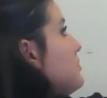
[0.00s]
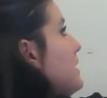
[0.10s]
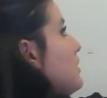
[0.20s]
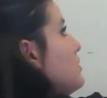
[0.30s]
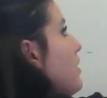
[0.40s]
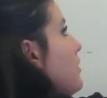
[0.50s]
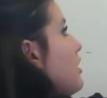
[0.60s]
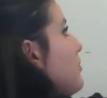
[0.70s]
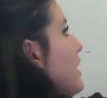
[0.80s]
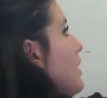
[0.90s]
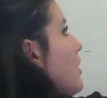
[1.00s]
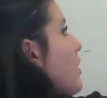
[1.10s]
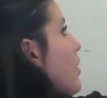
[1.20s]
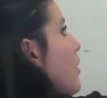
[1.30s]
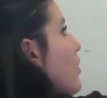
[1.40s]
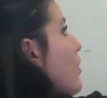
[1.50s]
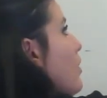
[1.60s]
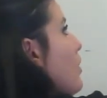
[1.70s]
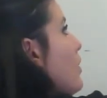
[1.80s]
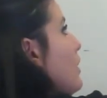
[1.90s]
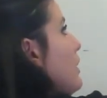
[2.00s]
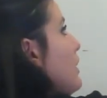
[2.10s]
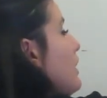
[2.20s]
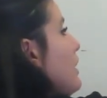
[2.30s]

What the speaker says: me or do it with me. Or,